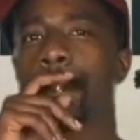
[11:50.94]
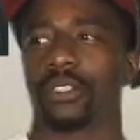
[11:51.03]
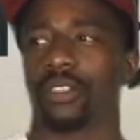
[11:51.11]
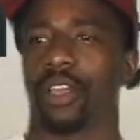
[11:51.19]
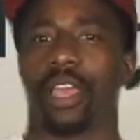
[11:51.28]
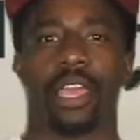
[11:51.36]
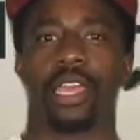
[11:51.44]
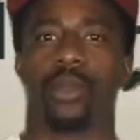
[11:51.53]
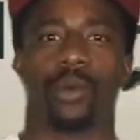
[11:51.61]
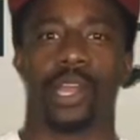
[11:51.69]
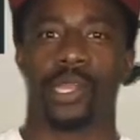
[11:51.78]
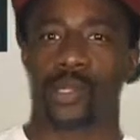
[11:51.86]
So yeah,
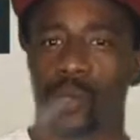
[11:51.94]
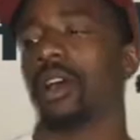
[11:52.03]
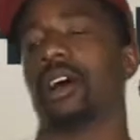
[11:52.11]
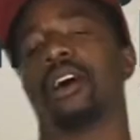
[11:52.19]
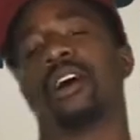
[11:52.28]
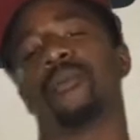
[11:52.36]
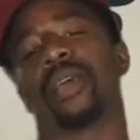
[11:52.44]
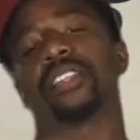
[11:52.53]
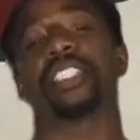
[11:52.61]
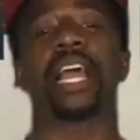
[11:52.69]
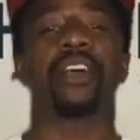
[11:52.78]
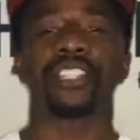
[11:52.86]
anyways. Oh man,
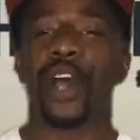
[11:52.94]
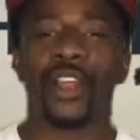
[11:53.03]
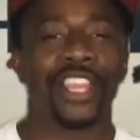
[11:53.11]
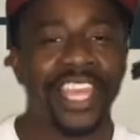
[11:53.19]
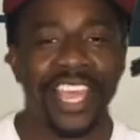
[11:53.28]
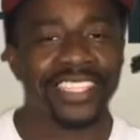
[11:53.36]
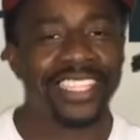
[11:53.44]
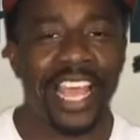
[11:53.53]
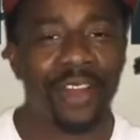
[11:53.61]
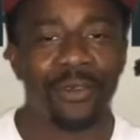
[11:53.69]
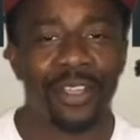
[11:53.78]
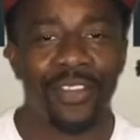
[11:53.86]
shout out to all the guests
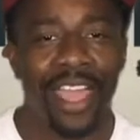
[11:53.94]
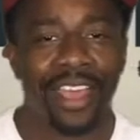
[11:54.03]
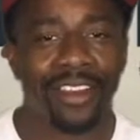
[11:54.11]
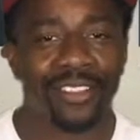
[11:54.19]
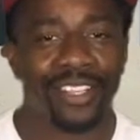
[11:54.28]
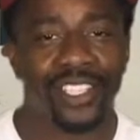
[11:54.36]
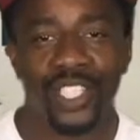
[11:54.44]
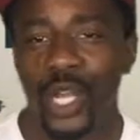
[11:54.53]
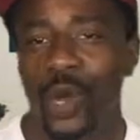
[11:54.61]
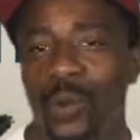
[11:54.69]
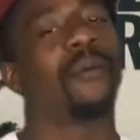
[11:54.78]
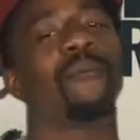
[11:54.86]
that we've had on this
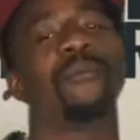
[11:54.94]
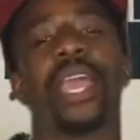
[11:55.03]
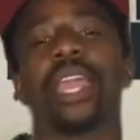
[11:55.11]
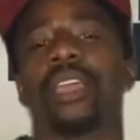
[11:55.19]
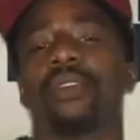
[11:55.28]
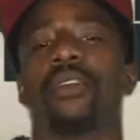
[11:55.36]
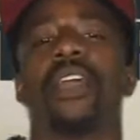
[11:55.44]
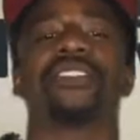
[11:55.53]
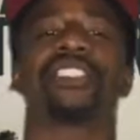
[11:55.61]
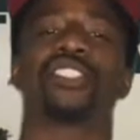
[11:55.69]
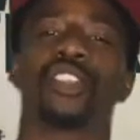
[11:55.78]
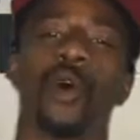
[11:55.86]
show. Man, we've had
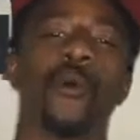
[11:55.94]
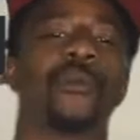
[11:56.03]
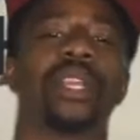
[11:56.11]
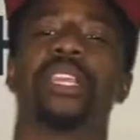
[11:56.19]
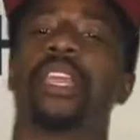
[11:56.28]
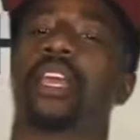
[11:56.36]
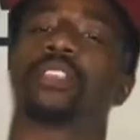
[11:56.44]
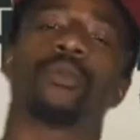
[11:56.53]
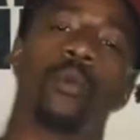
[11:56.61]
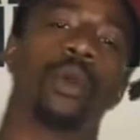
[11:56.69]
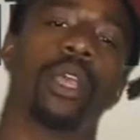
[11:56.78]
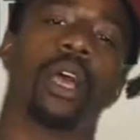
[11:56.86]
so many guests.
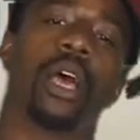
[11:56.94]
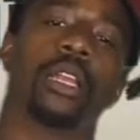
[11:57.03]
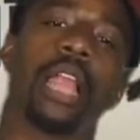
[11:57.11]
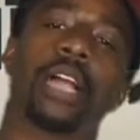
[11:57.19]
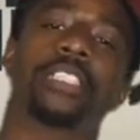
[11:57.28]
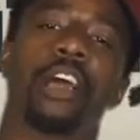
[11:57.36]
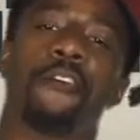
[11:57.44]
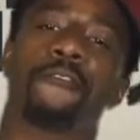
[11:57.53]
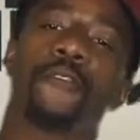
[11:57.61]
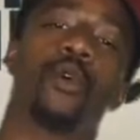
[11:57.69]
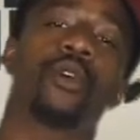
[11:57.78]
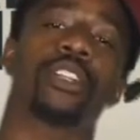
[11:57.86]
We uh, knocked
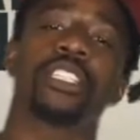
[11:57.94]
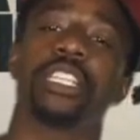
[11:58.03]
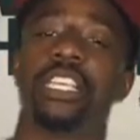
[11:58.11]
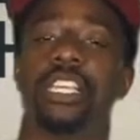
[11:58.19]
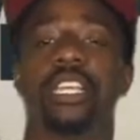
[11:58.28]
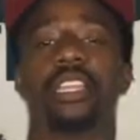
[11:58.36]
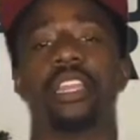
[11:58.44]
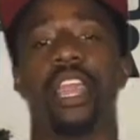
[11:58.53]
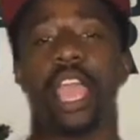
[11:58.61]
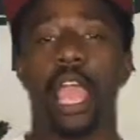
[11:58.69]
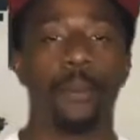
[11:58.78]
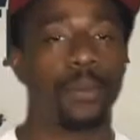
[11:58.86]
out
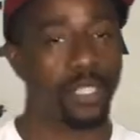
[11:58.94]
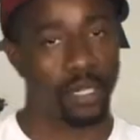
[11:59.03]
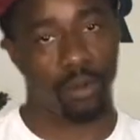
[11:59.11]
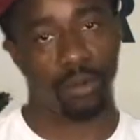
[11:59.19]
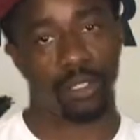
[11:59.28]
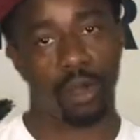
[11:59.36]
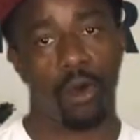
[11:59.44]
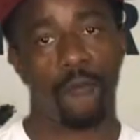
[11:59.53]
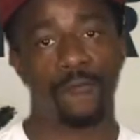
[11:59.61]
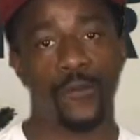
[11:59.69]
fourteen episodes, y'all.